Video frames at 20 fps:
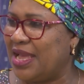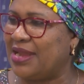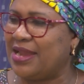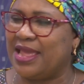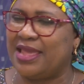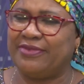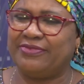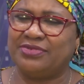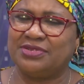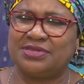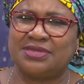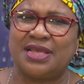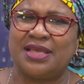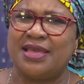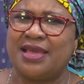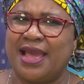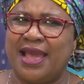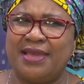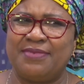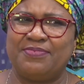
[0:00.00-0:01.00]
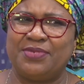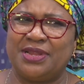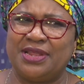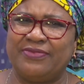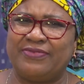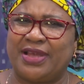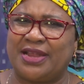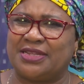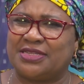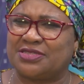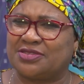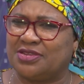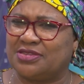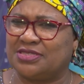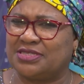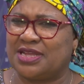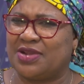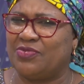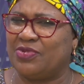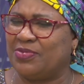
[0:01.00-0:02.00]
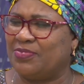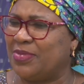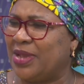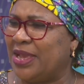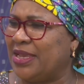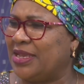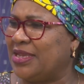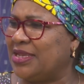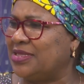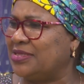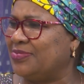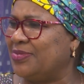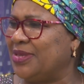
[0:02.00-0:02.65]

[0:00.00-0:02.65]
And I even I believe I discussed that with my kids,